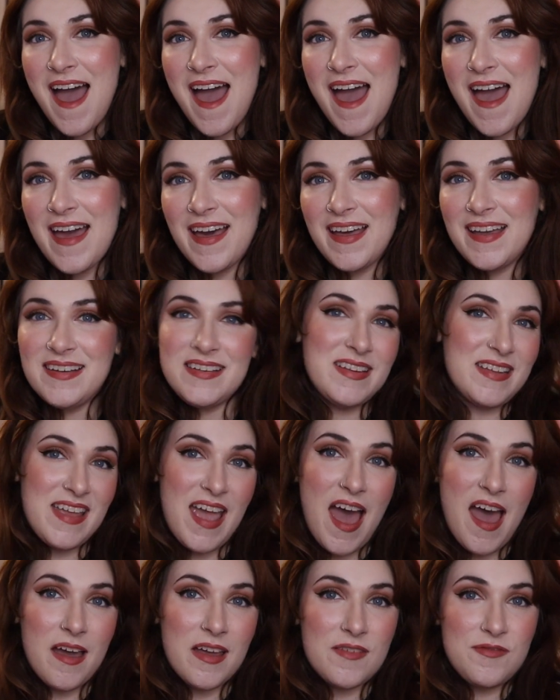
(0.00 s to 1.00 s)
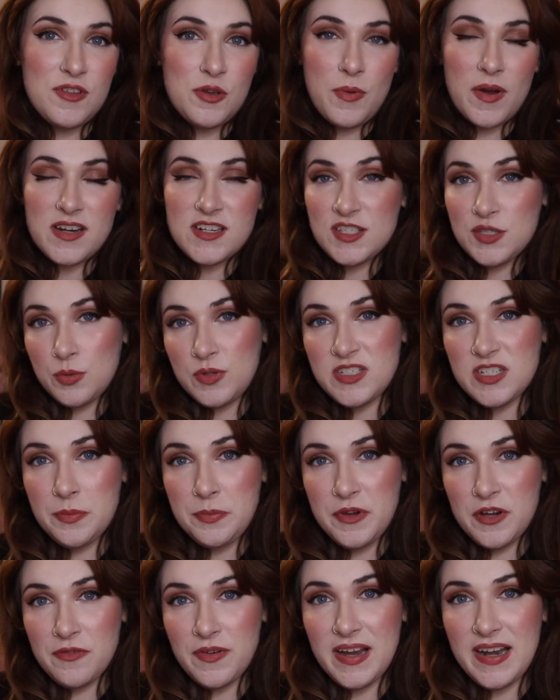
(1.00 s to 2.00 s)
And yeah, if you want to switch up
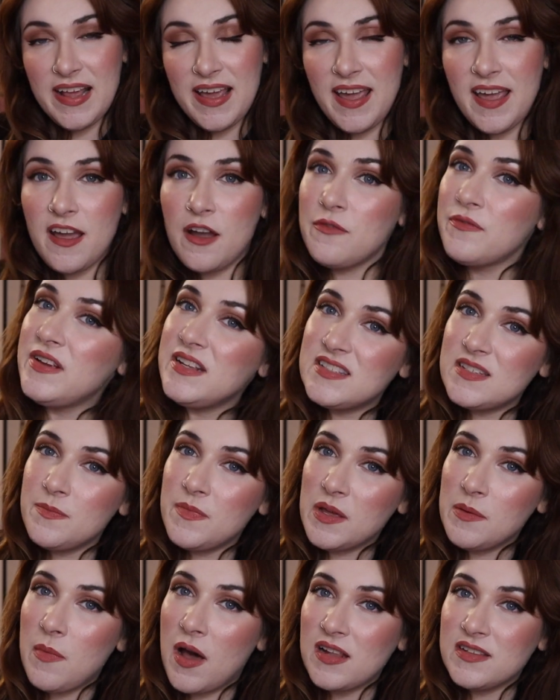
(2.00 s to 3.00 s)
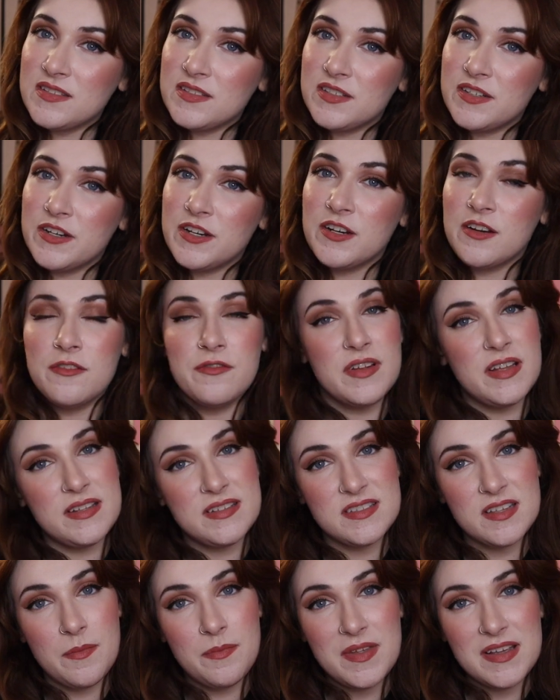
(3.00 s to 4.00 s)
your reading, read something monster, read
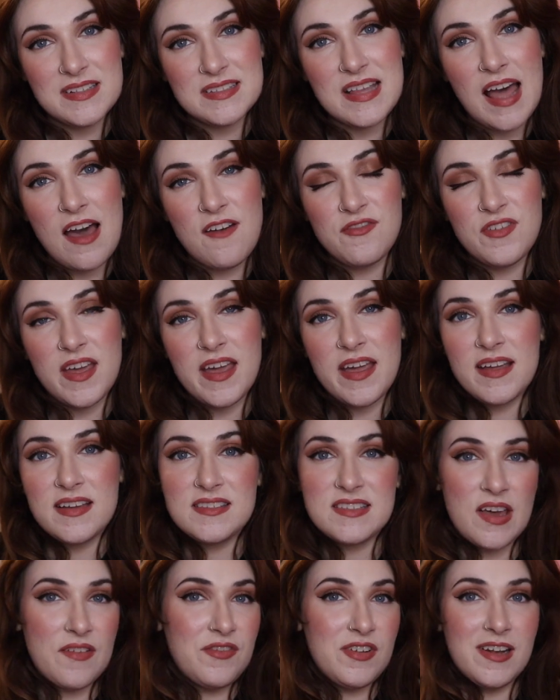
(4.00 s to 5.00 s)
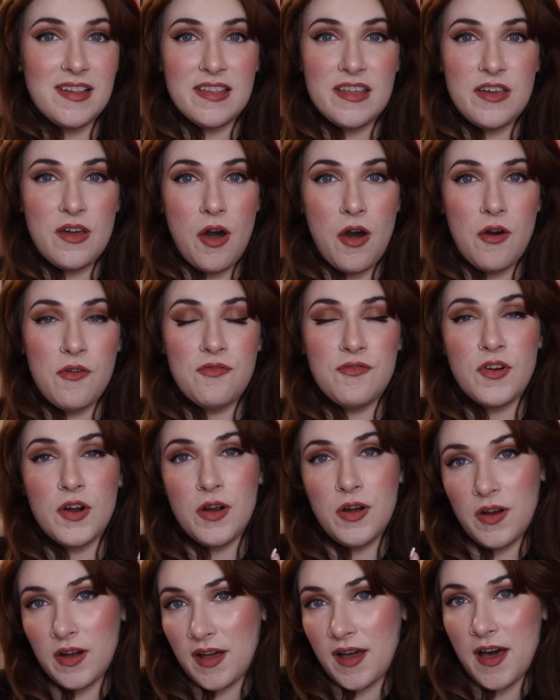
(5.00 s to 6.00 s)
something sapphic, definitely go for
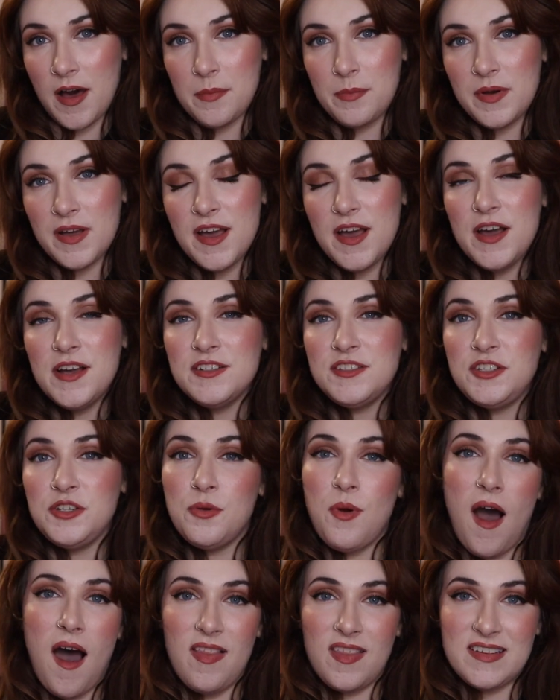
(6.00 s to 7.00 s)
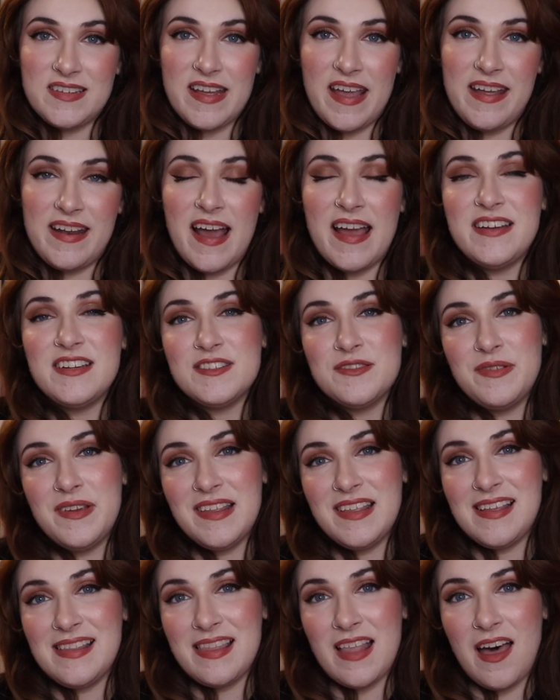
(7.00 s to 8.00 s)
Hook Up to Holiday. I just
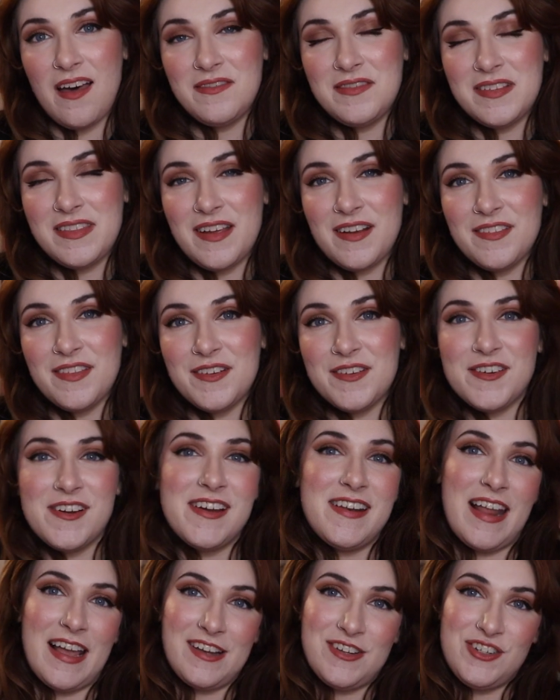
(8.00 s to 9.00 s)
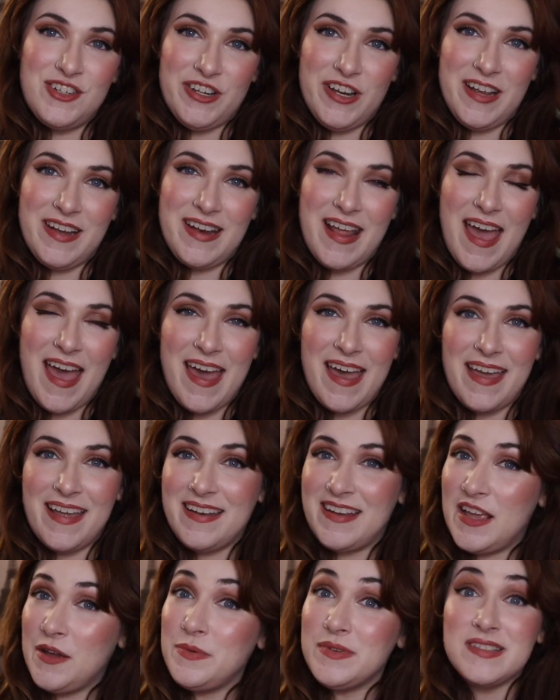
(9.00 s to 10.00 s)
really loved their little connection, and
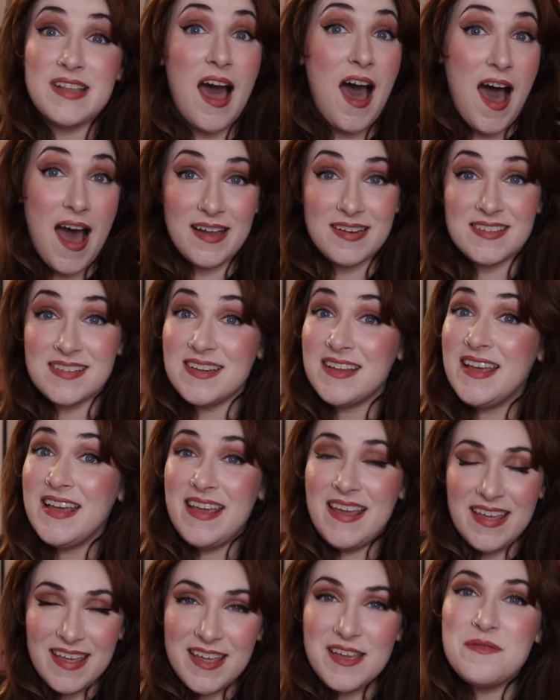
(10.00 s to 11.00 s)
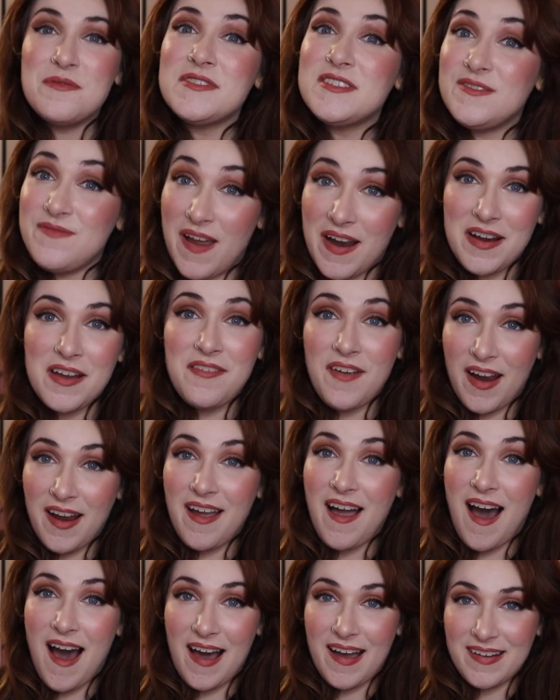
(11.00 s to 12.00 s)
it was hot. It was very
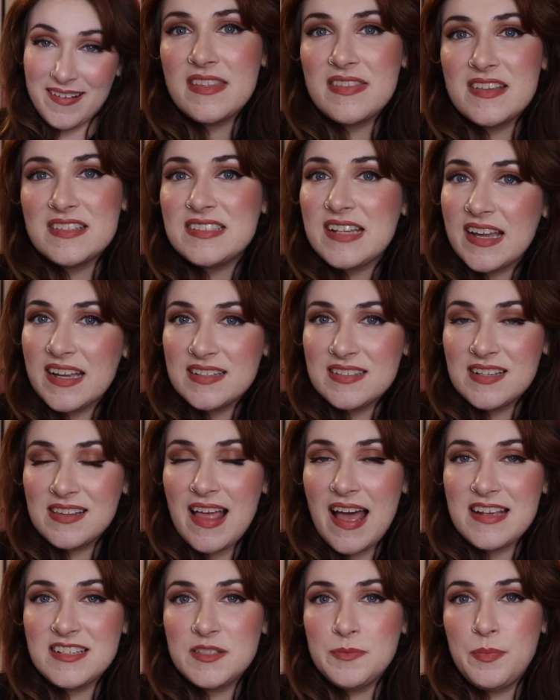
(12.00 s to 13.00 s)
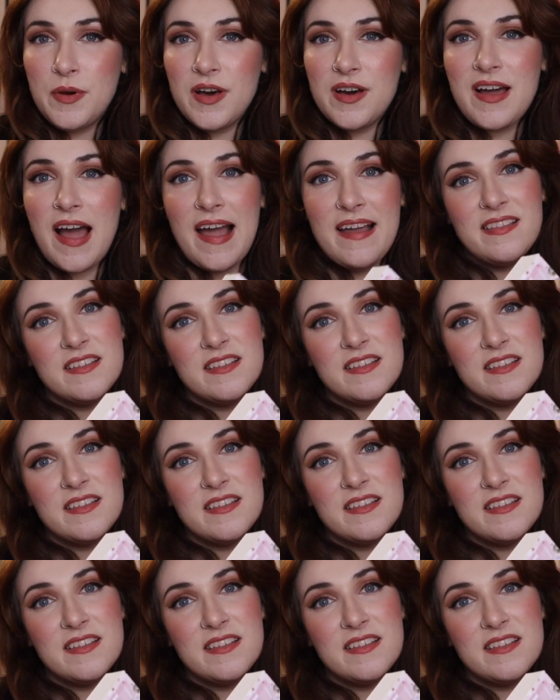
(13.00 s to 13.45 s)
hot. And the second to last book, I